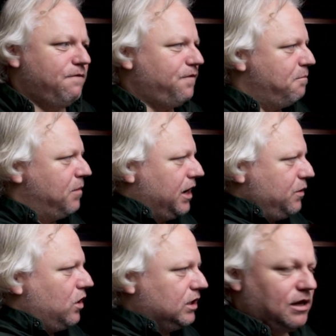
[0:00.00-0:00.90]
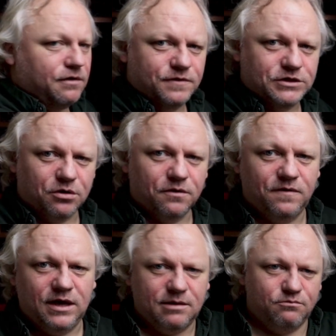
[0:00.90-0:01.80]
for my wildlife
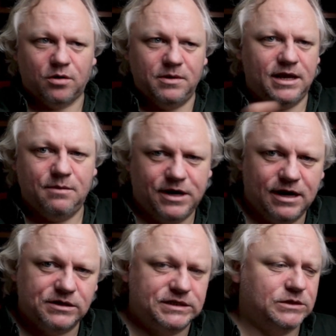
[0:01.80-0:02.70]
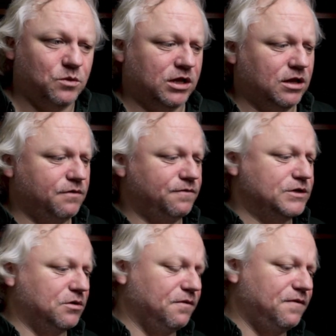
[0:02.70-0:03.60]
photography and probably anybody else's wildlife
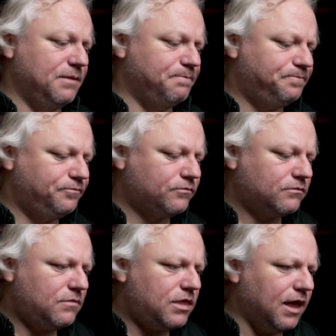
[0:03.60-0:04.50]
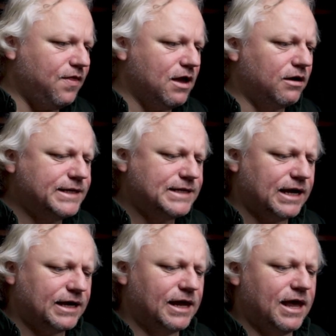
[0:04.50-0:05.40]
photography. And the
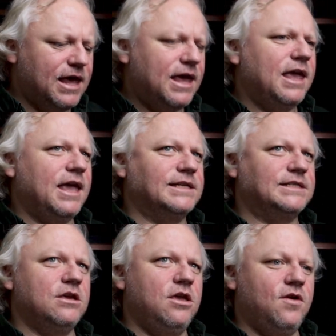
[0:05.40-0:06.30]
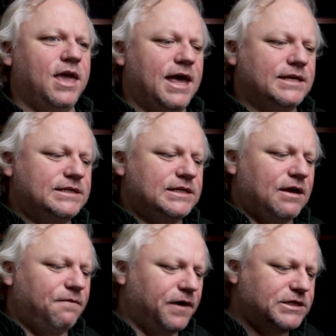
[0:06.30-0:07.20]
idea is that you get
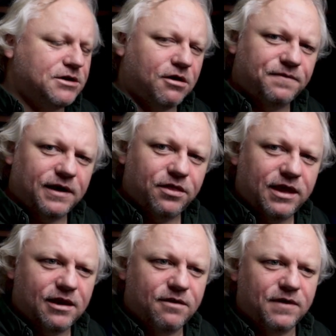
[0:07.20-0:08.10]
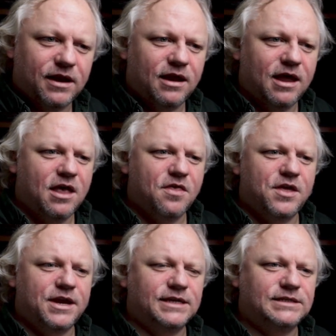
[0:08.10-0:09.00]
a photograph out the end of it
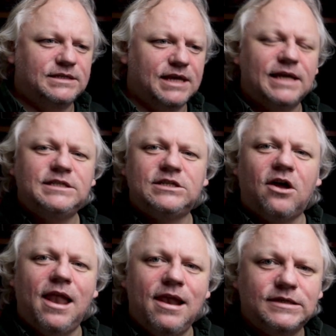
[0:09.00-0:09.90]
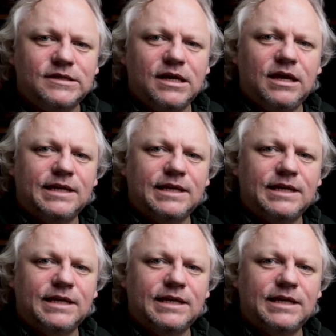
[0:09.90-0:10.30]
that has stylistic